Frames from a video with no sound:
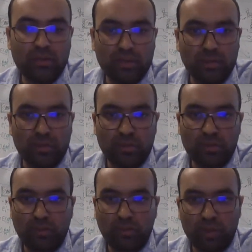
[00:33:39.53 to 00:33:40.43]
So
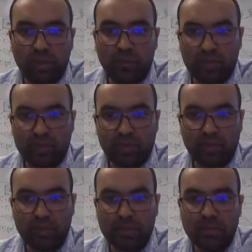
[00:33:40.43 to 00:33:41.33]
where you have
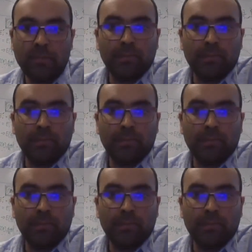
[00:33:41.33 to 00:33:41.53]
canopies.